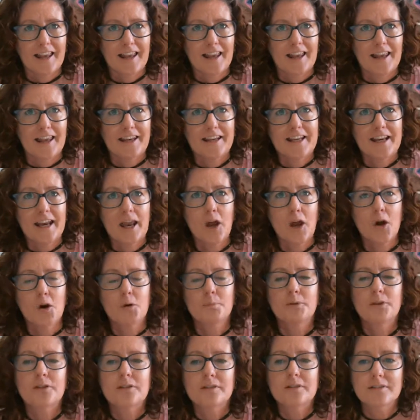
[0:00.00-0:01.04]
it can
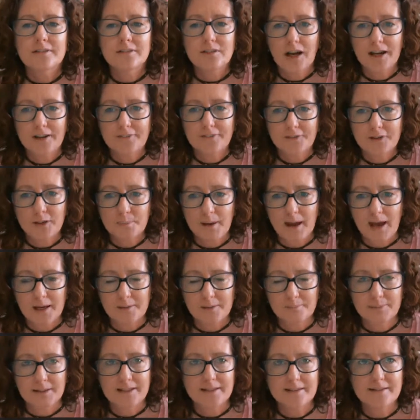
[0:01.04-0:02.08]
help you decipher the pattern,
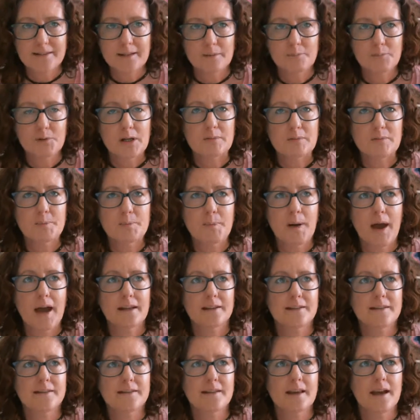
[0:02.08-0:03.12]
because sometimes
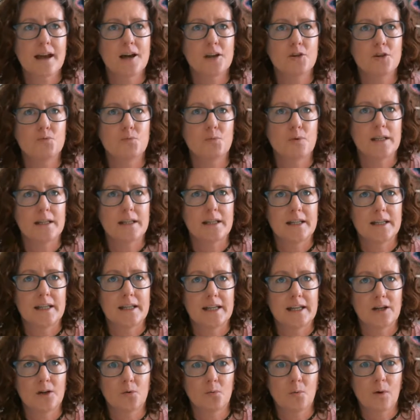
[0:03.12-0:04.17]
patterns aren't written
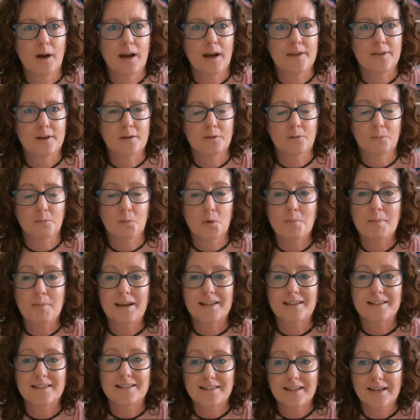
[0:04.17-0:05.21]
in a way that will
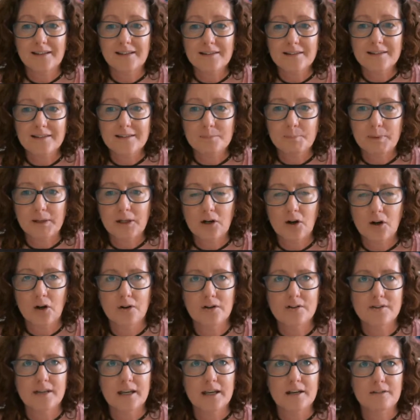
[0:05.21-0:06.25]
make sense,
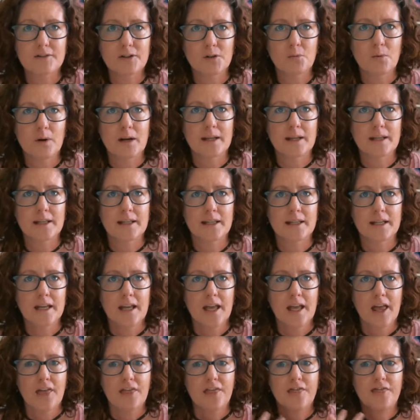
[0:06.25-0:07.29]
because everyone
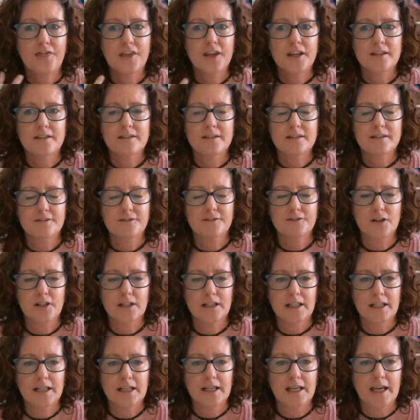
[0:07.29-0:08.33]
thinks
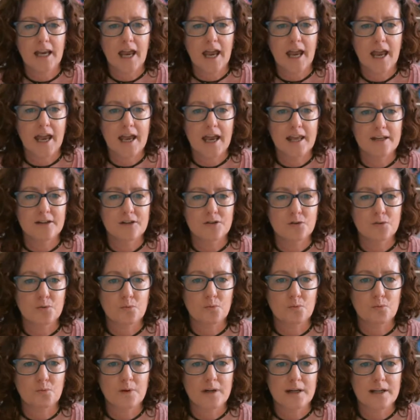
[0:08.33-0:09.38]
differently and
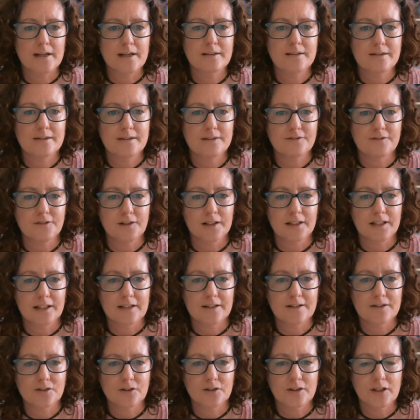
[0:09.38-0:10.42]
reads differently,
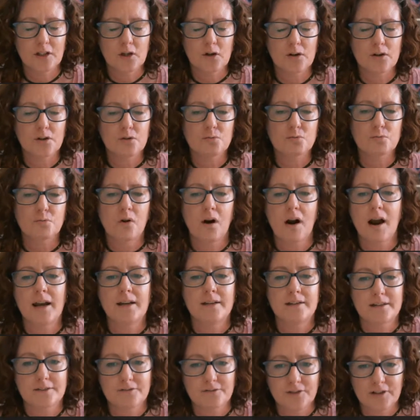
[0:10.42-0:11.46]
so they're going to write
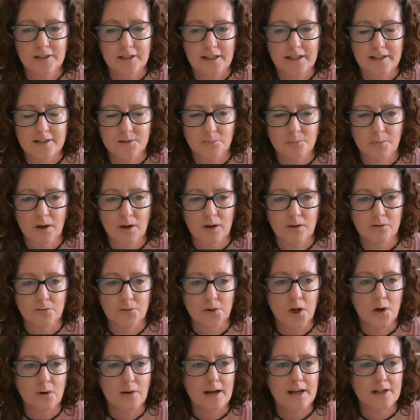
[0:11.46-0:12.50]
differently as well.
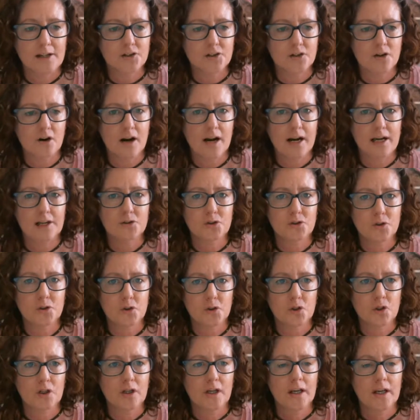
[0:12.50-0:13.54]
Now,
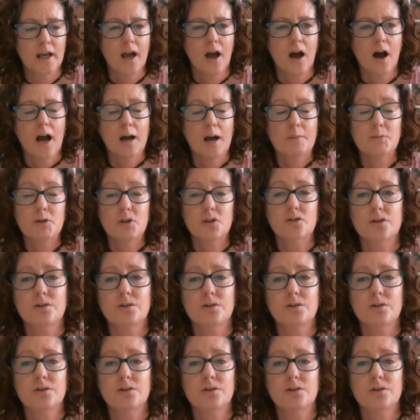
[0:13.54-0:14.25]
I'm used